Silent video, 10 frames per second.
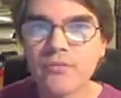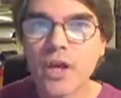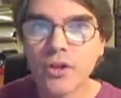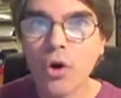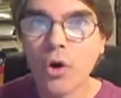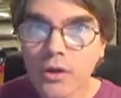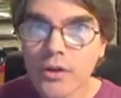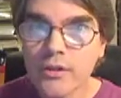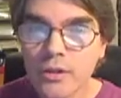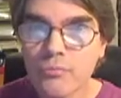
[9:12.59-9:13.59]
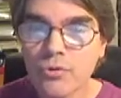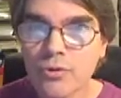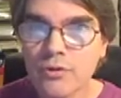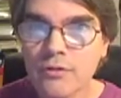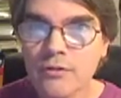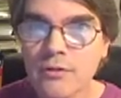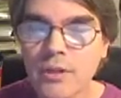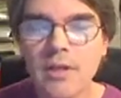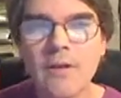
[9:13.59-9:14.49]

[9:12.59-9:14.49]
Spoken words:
if not all, income sources.